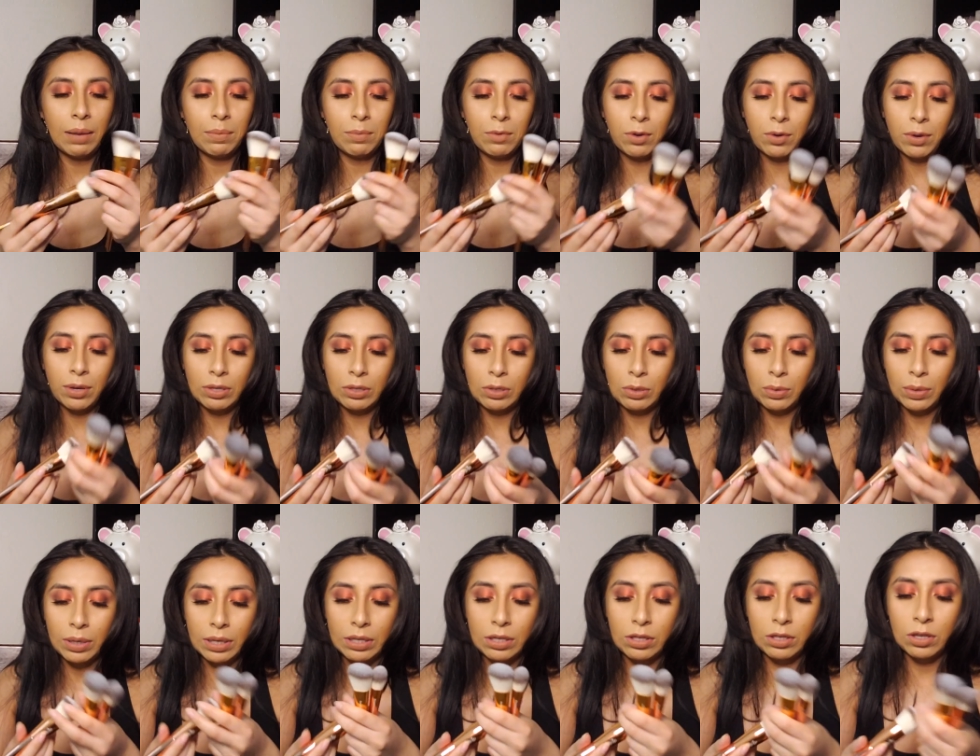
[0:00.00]
I'm going
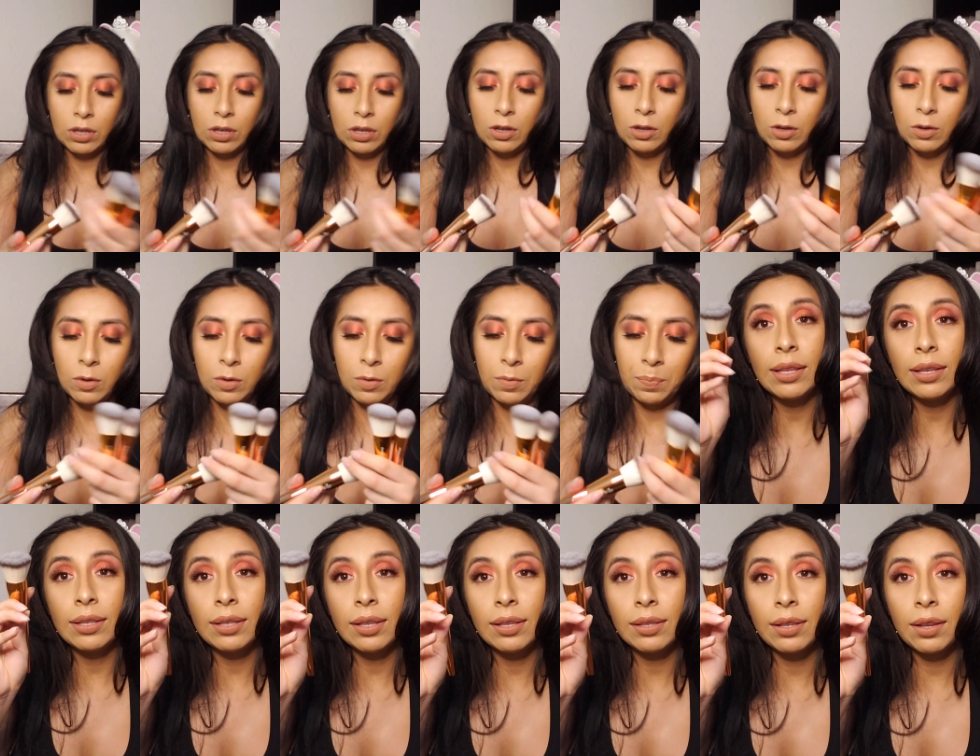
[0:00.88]
to assume
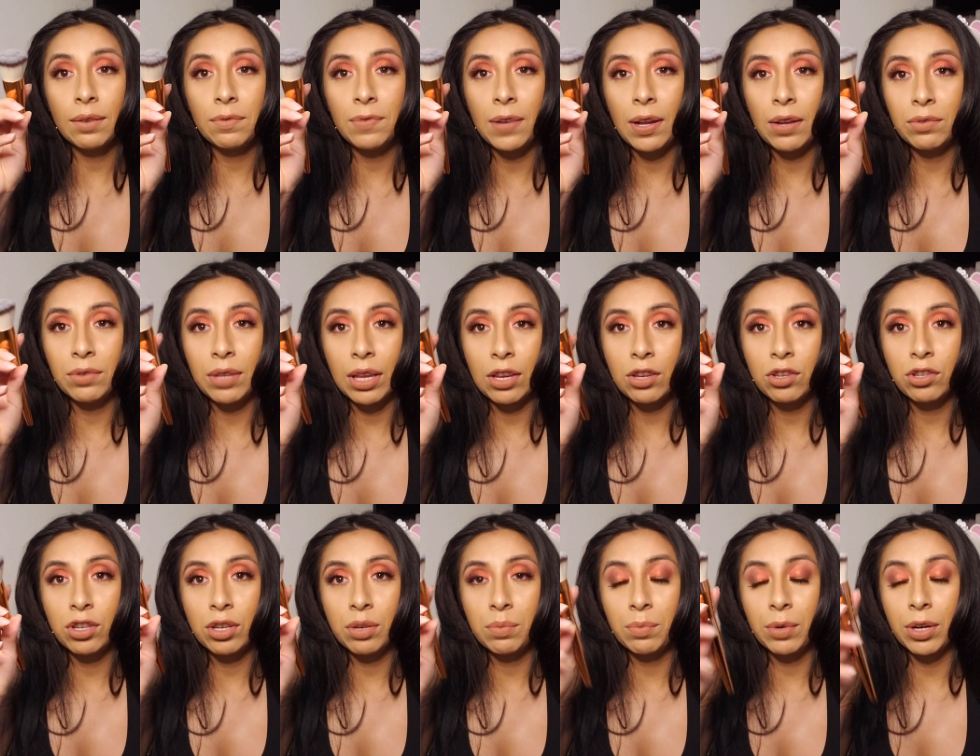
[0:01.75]
this is a
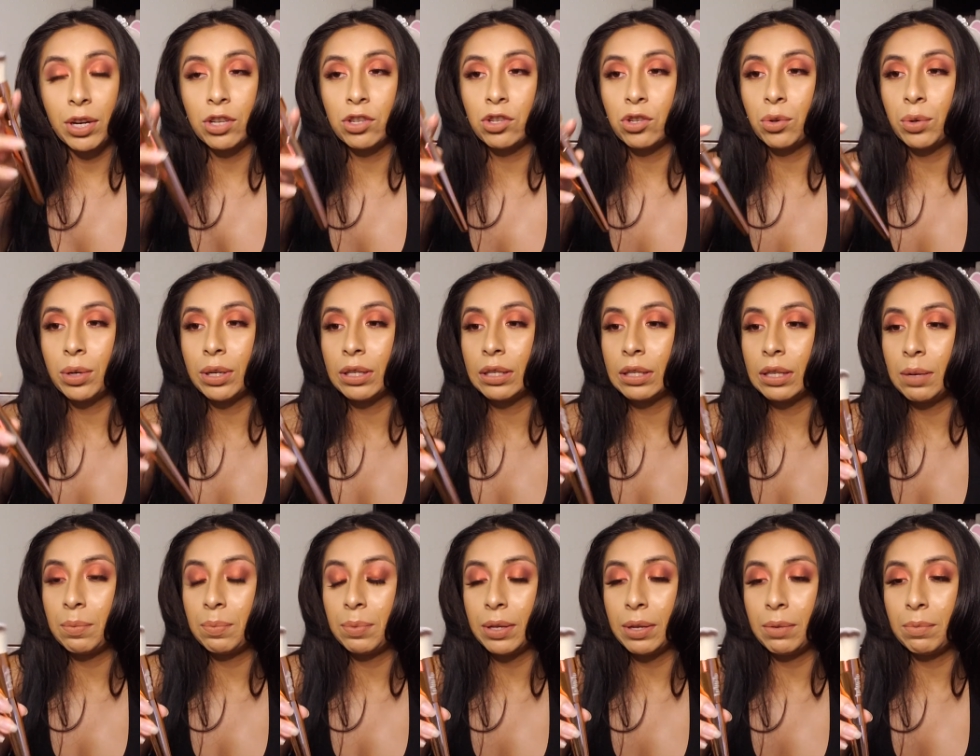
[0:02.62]
foundation brush or a
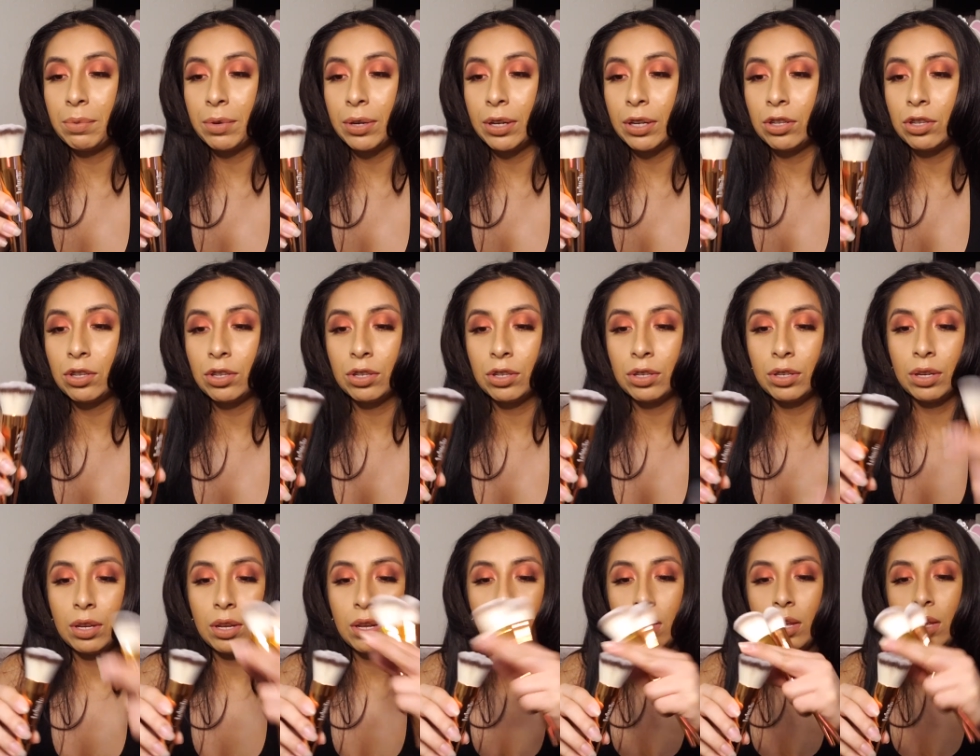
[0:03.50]
stippling brush
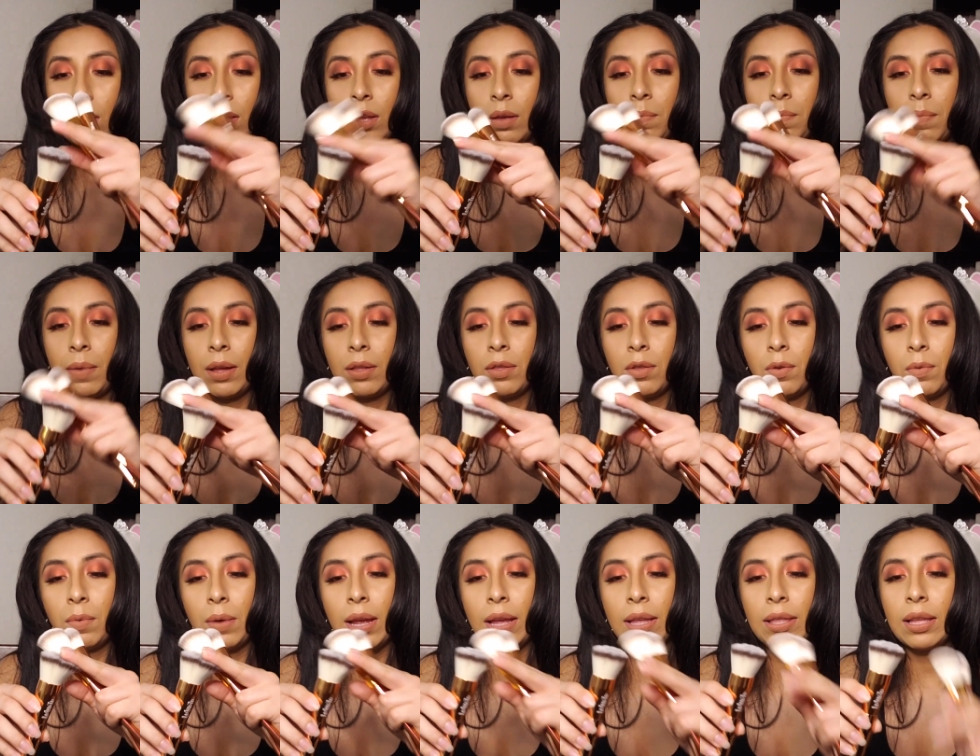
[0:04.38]
by the
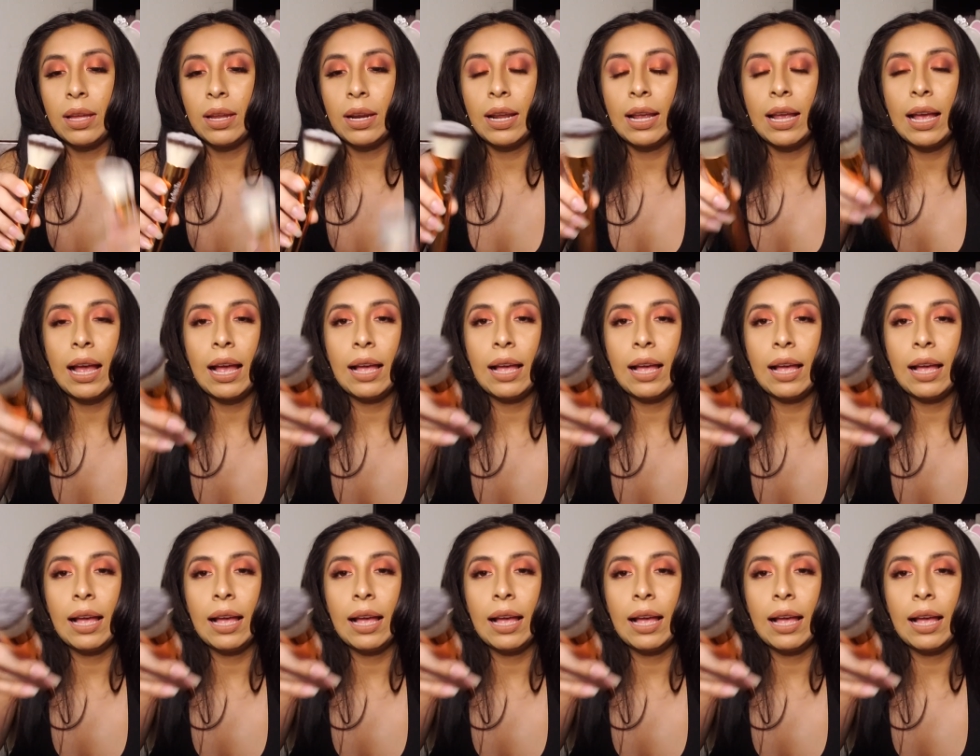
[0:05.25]
way that it